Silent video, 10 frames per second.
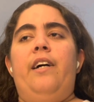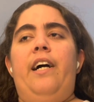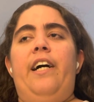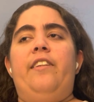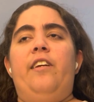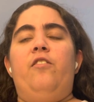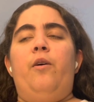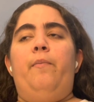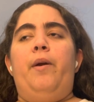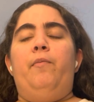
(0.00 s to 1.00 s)
I think
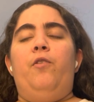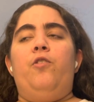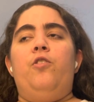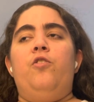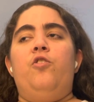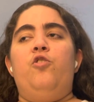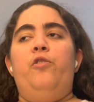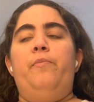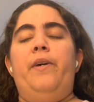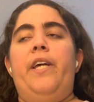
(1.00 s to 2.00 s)
some people
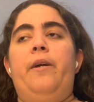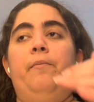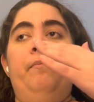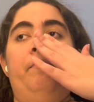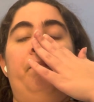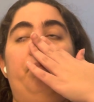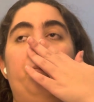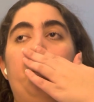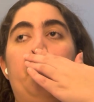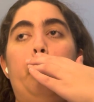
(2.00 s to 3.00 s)
should be
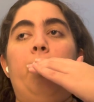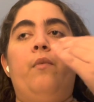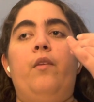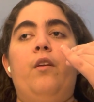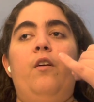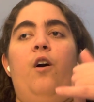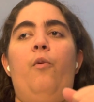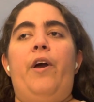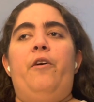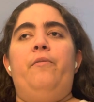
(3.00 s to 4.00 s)
aware.